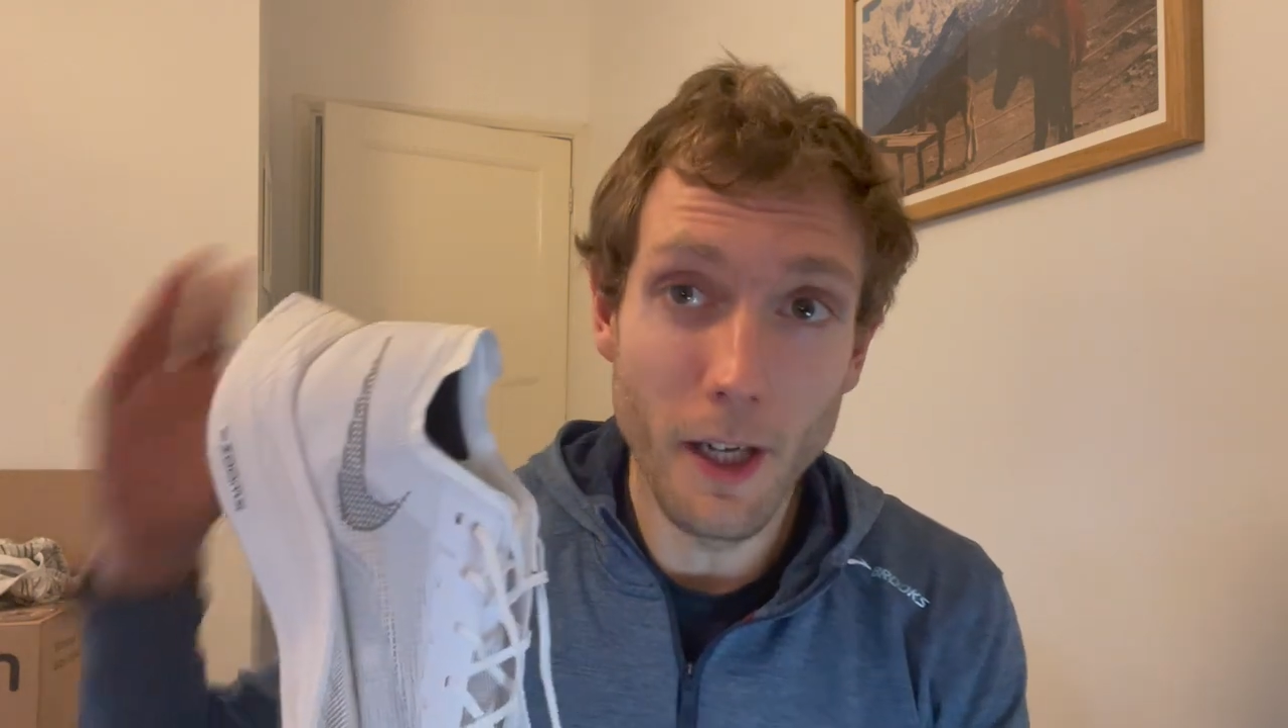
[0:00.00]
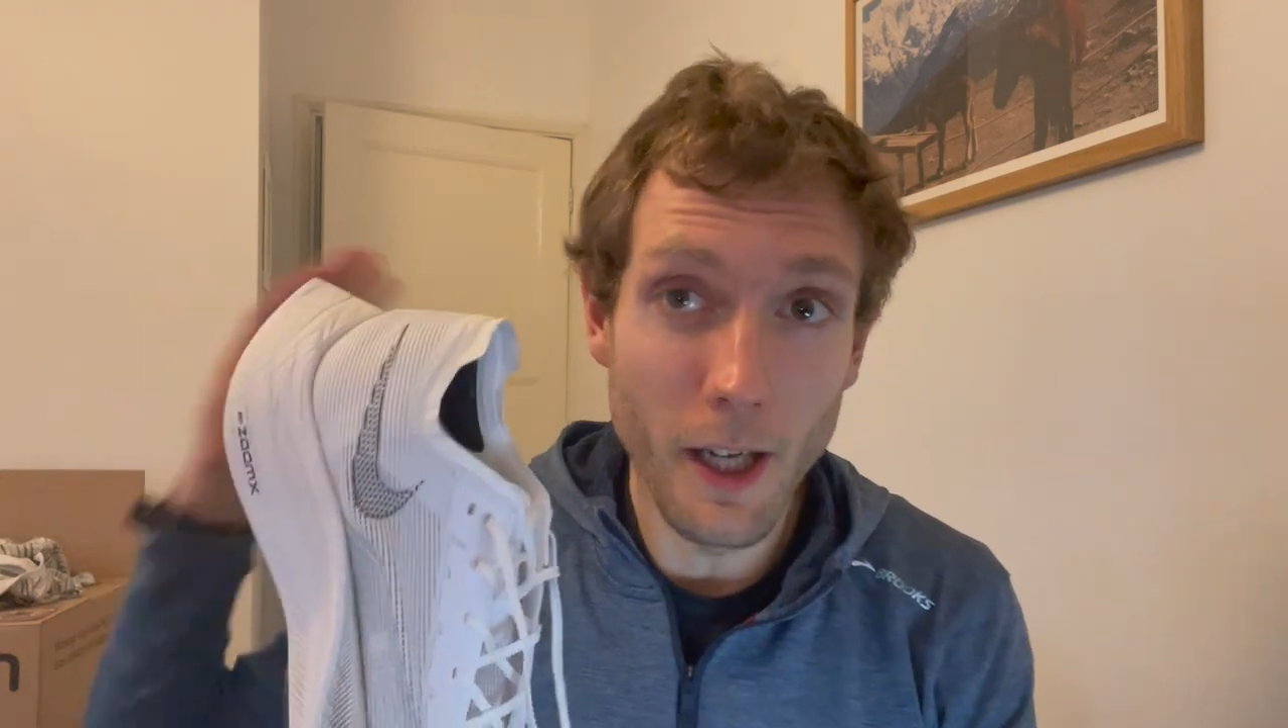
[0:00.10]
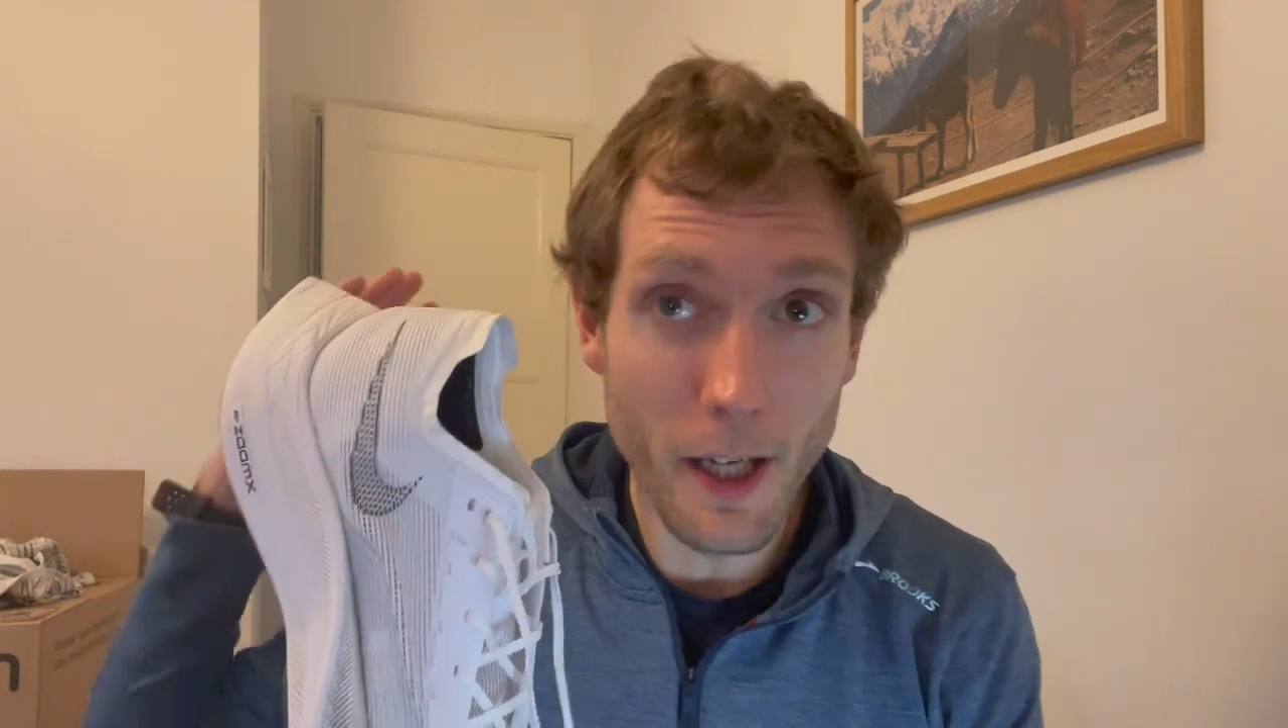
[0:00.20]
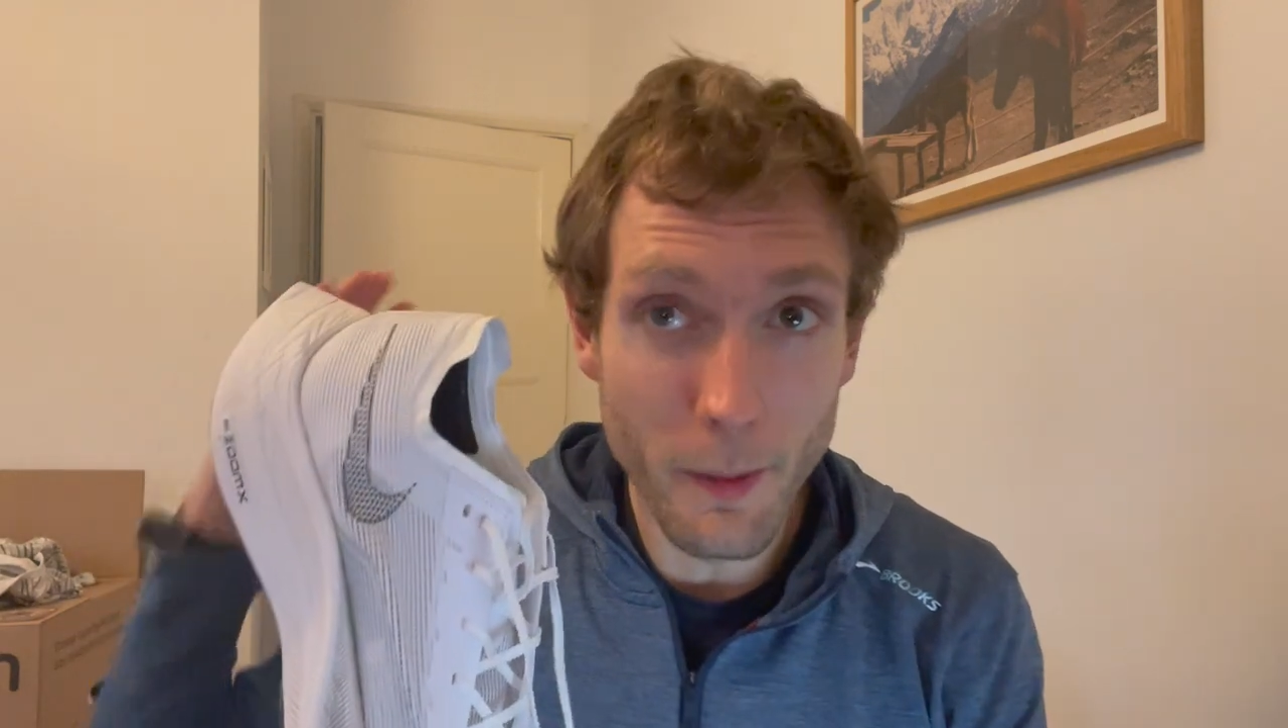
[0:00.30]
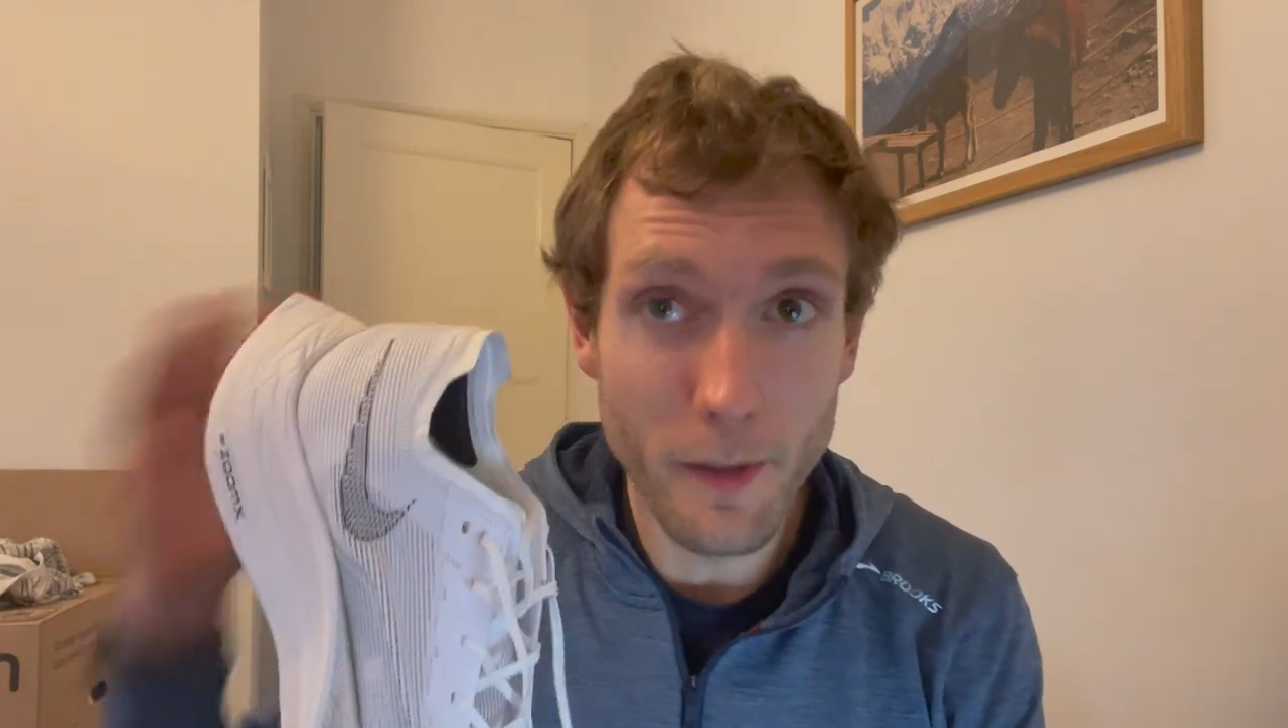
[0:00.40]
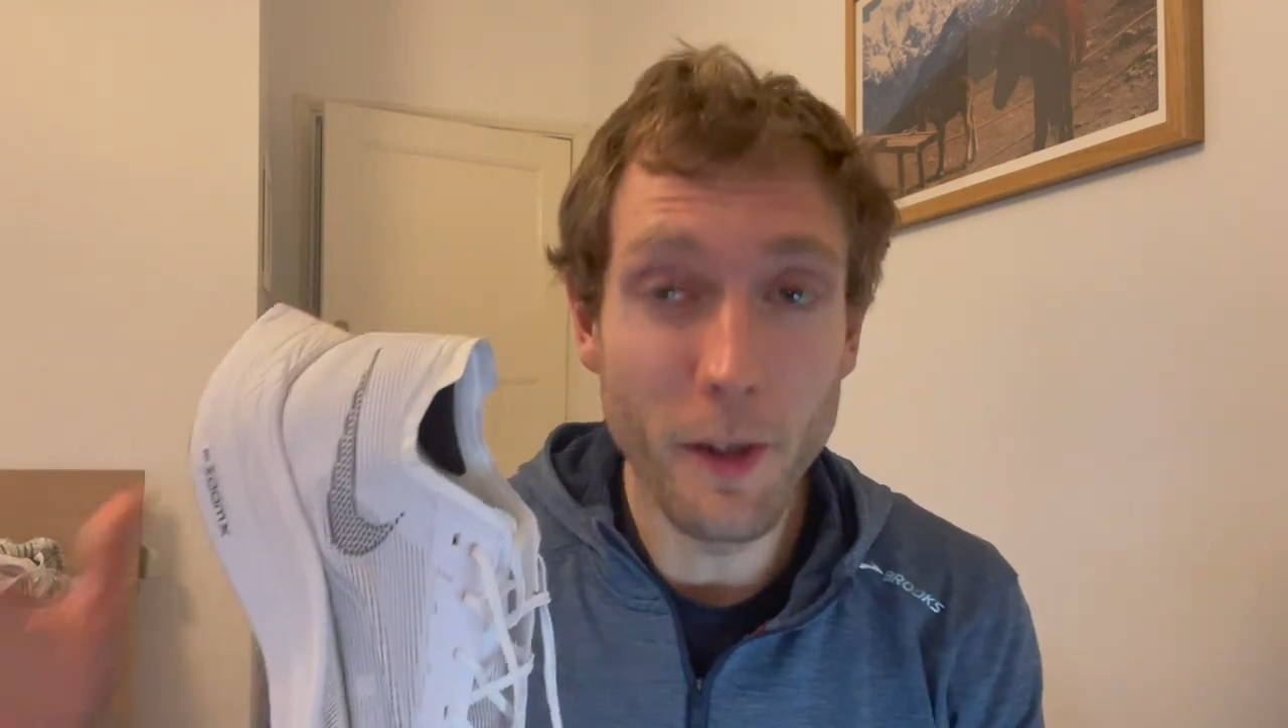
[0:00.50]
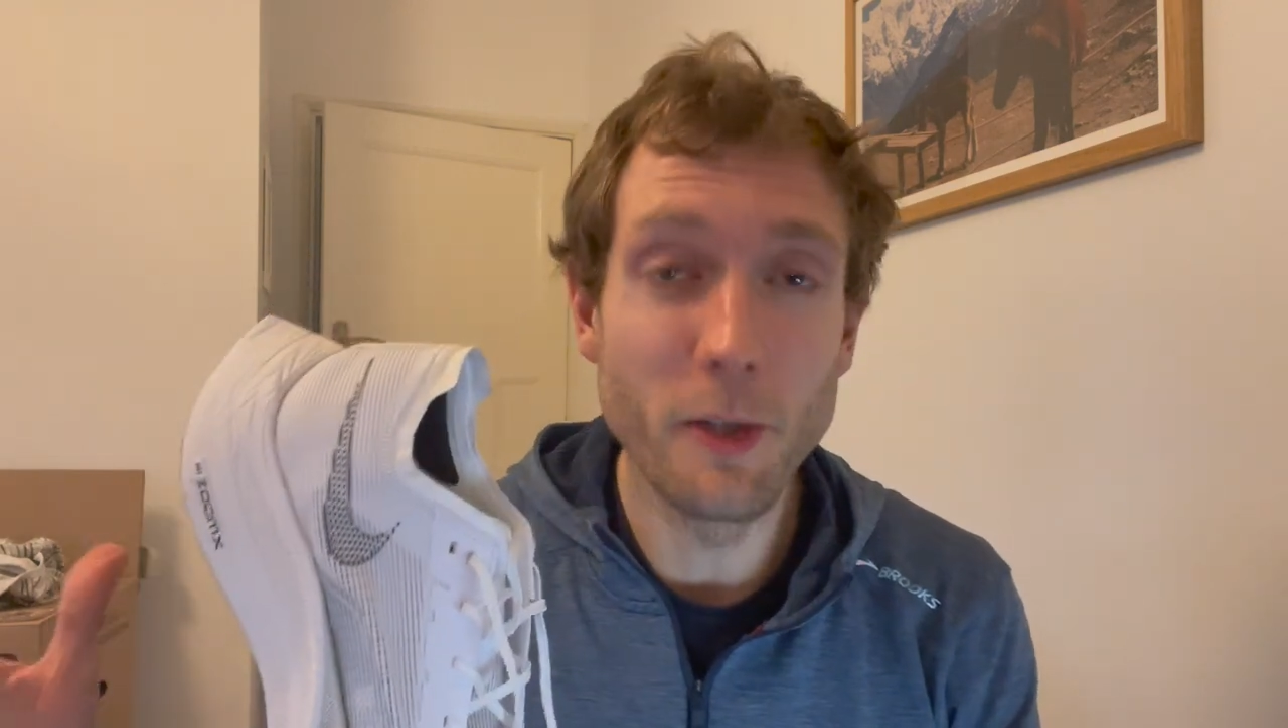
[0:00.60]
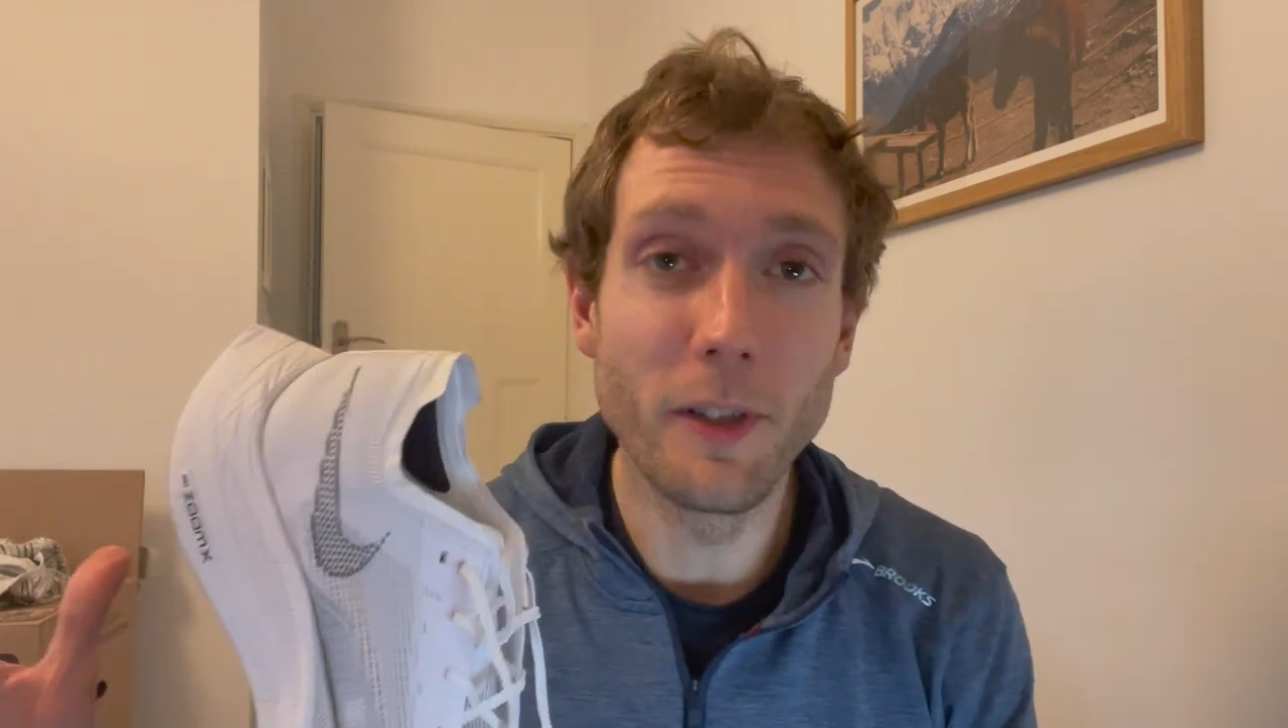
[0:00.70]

my first